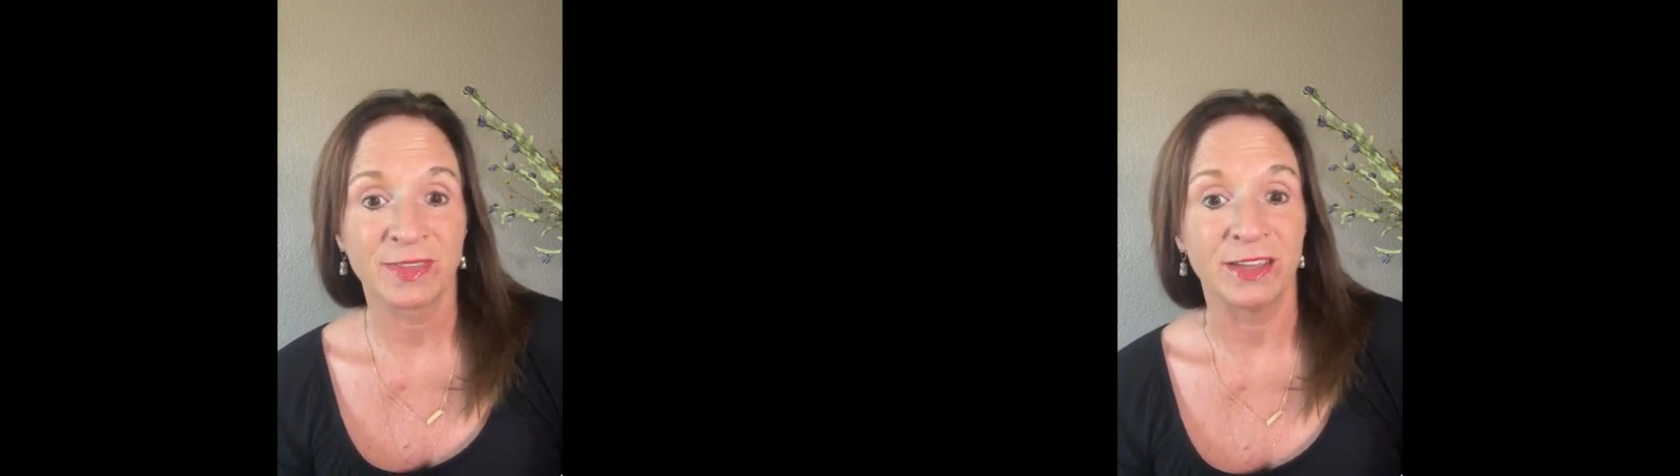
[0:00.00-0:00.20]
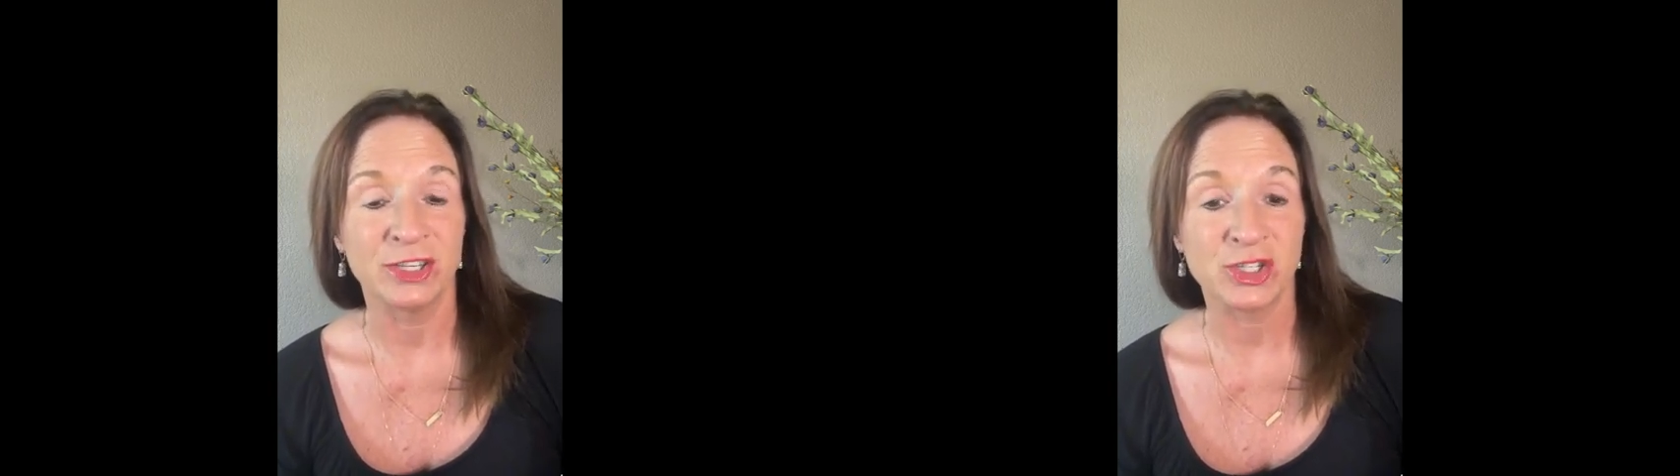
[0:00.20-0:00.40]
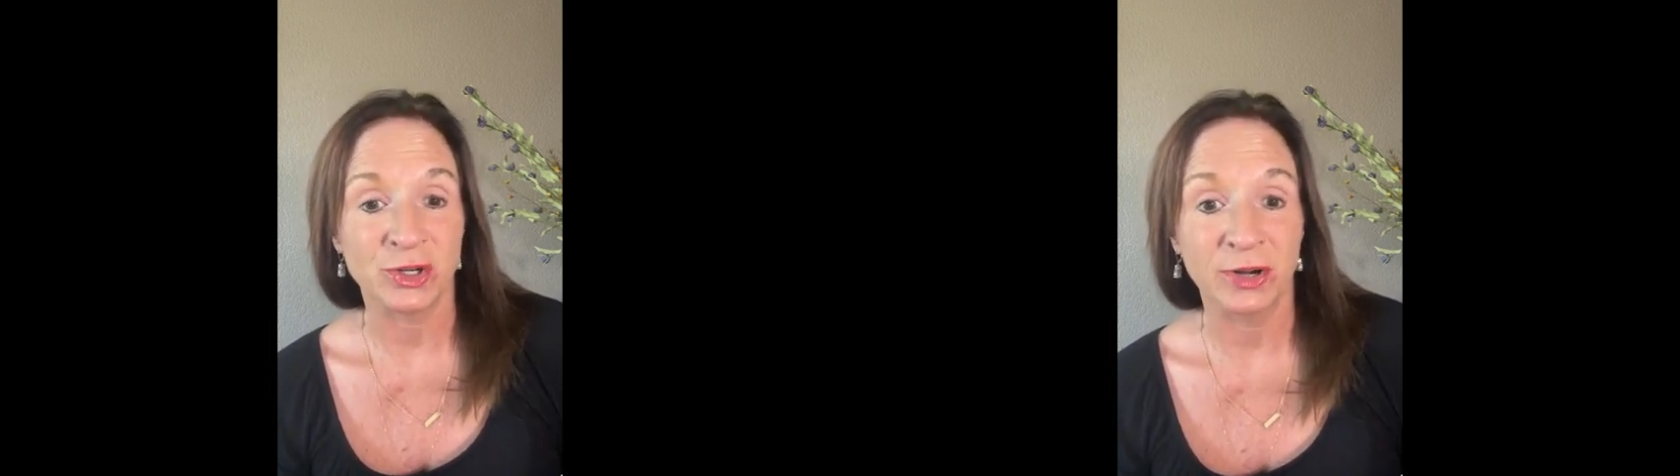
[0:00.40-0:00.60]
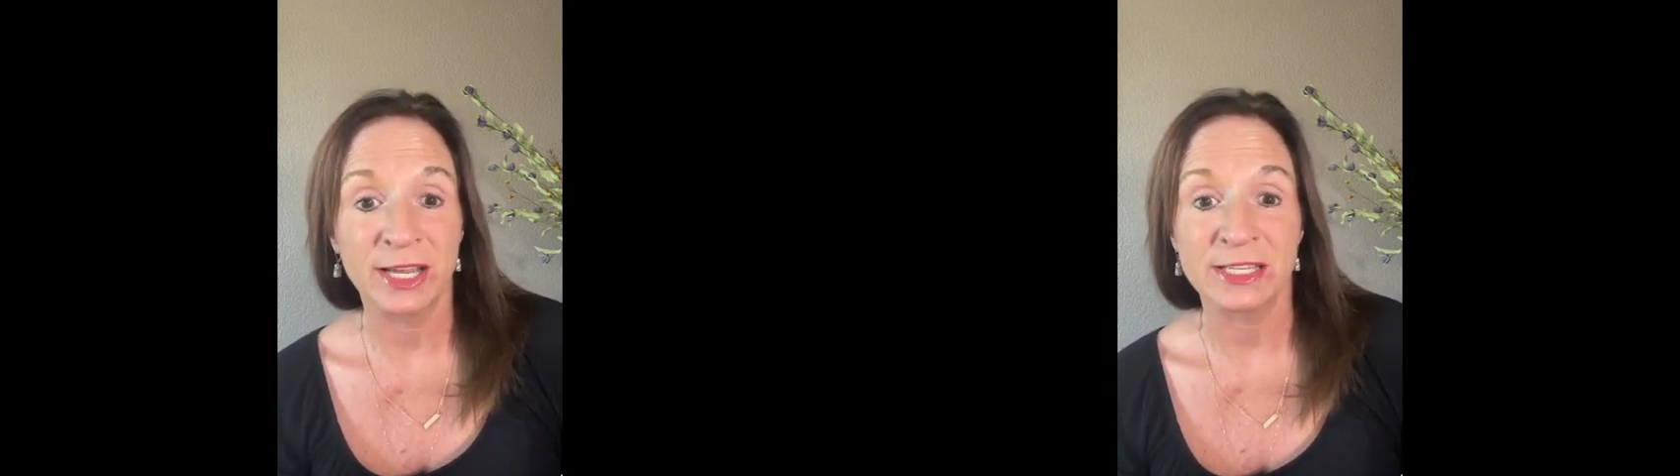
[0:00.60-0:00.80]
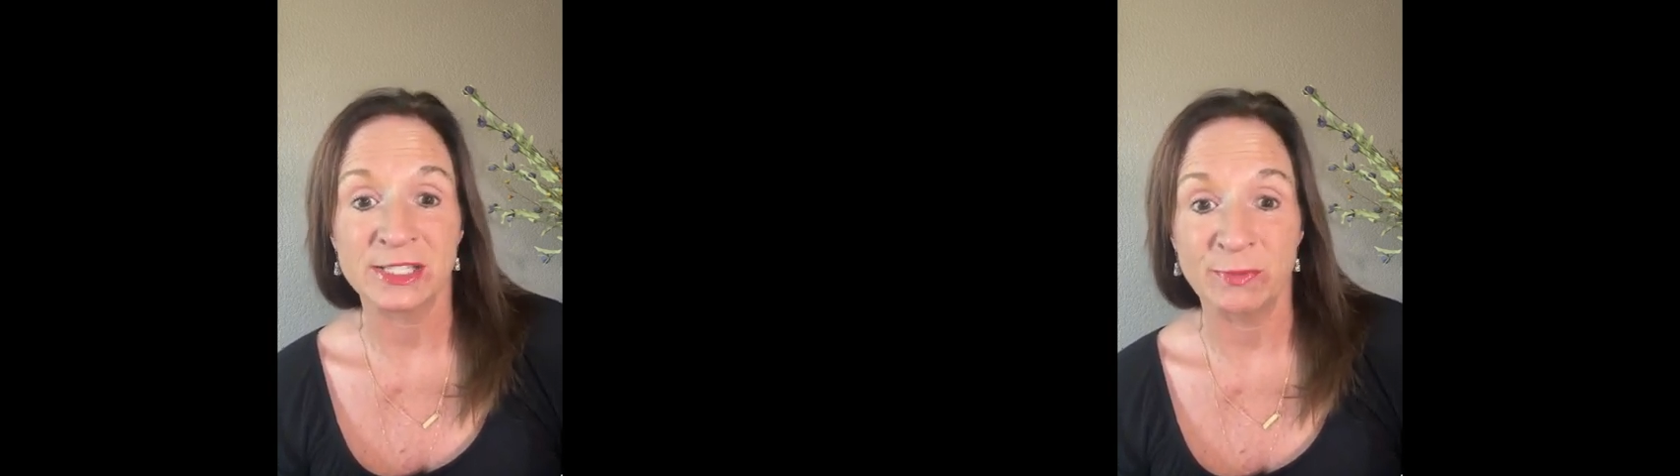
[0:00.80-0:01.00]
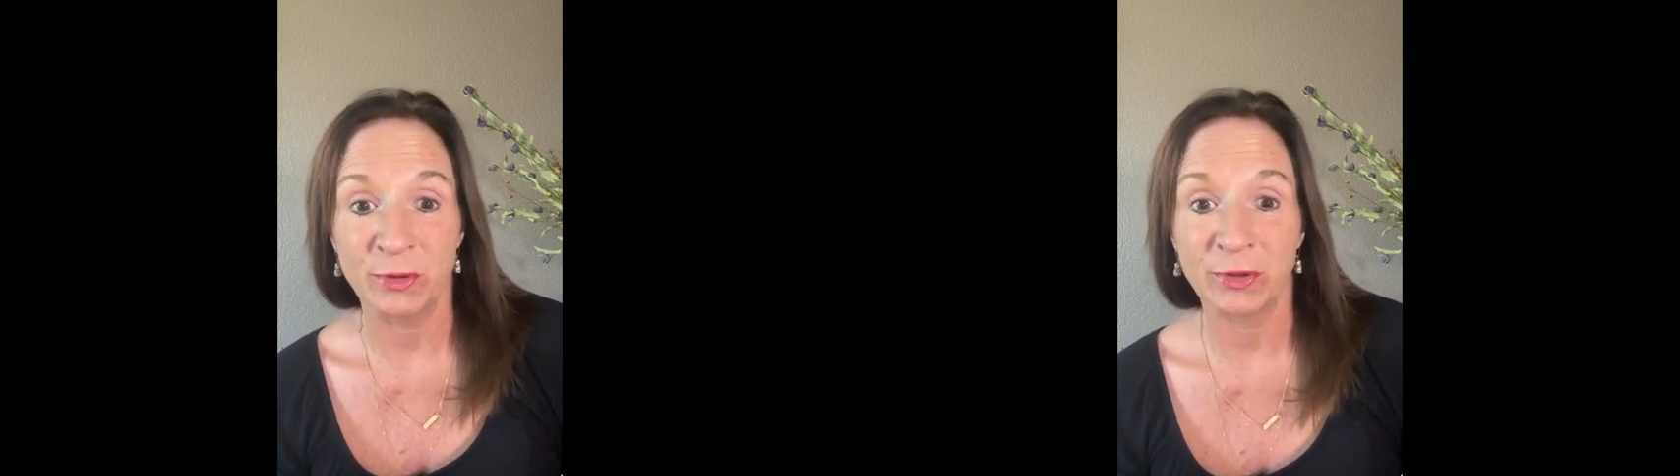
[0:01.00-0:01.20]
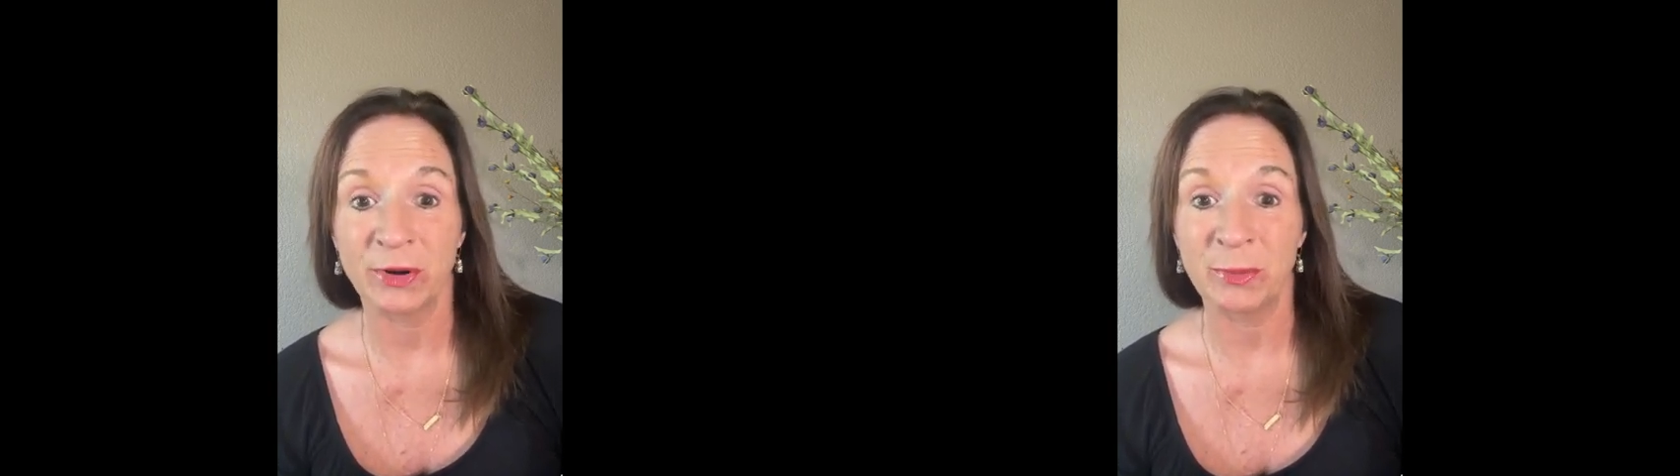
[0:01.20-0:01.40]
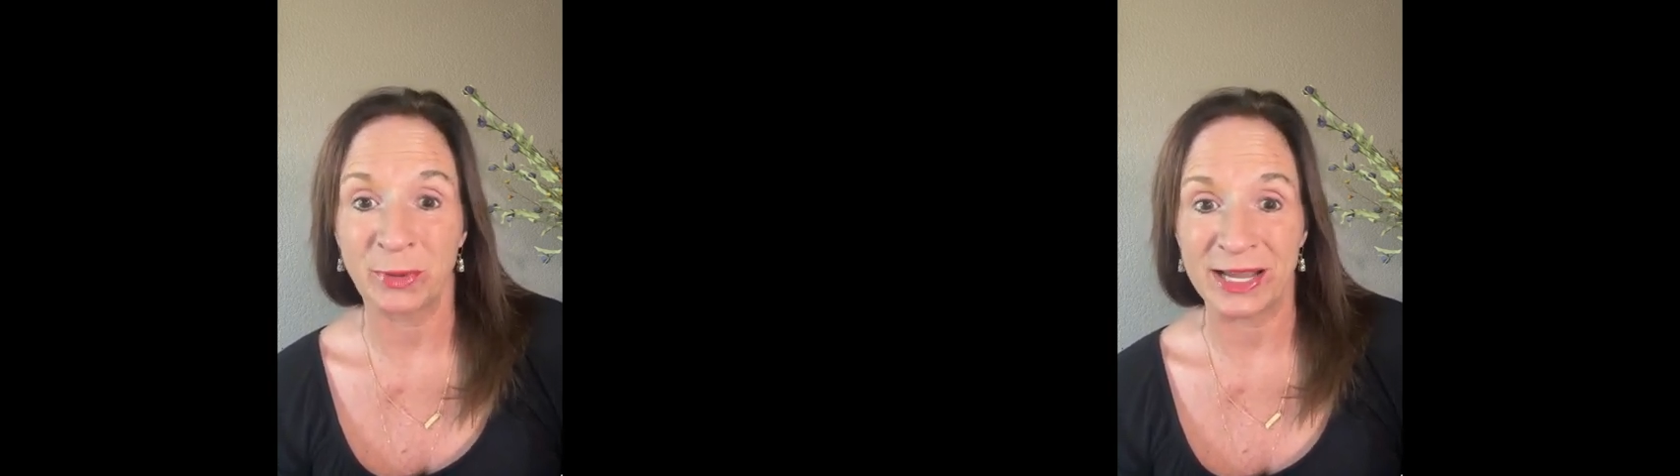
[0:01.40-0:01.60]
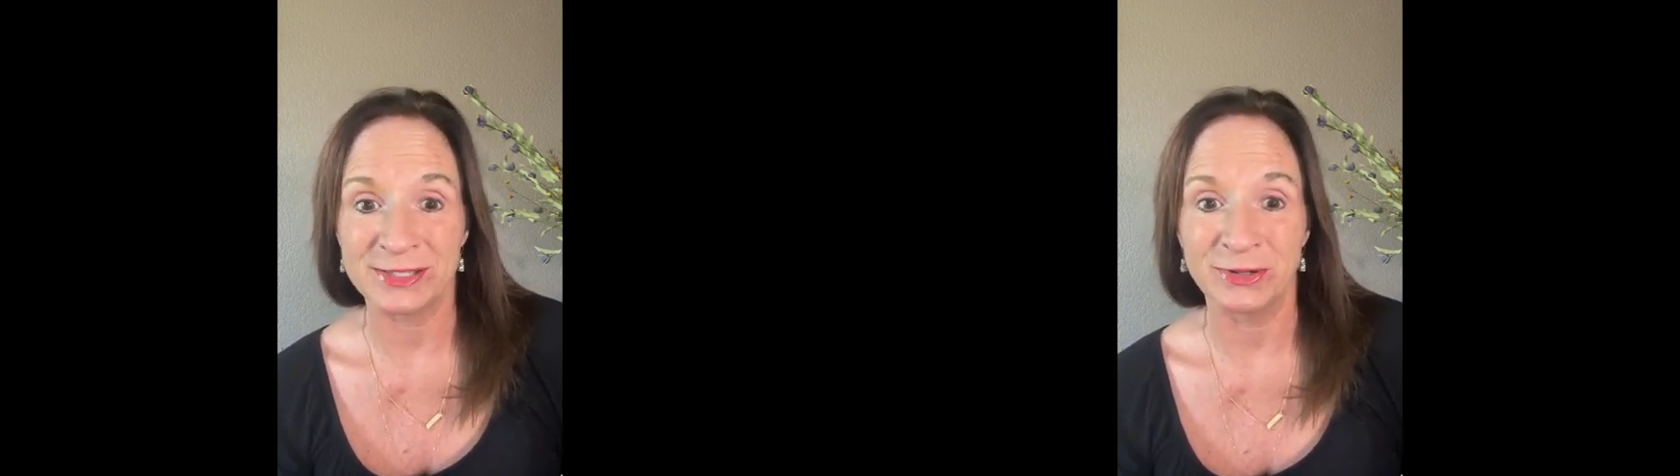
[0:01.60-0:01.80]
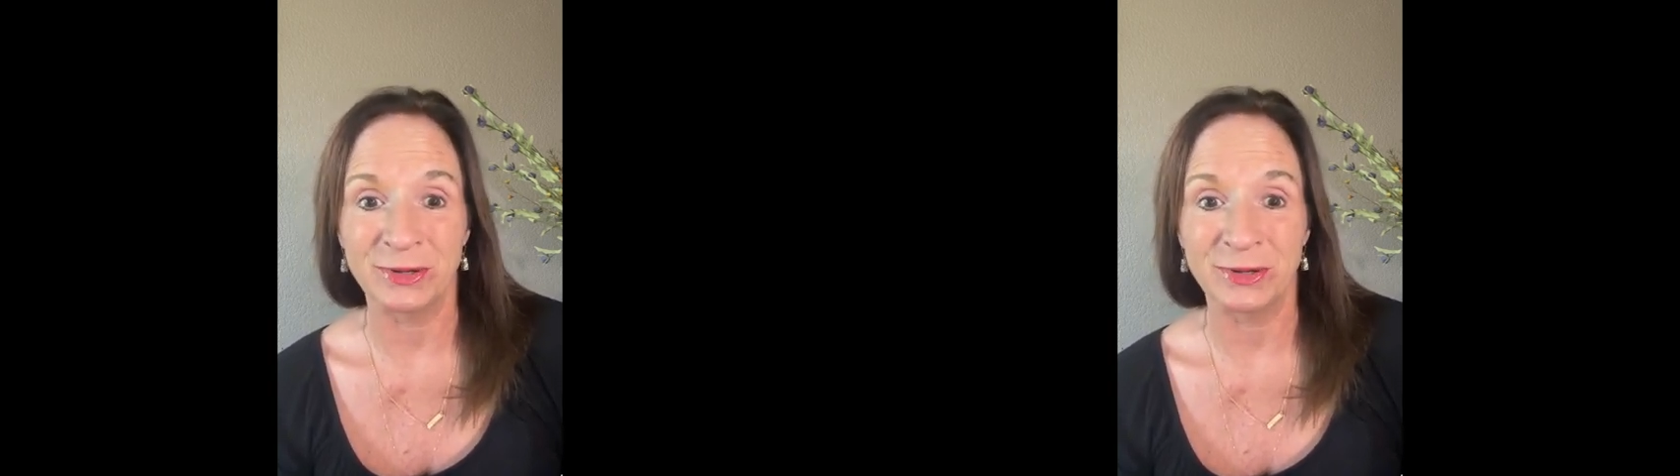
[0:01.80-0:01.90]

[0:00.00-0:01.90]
ensuring a smoother appraisal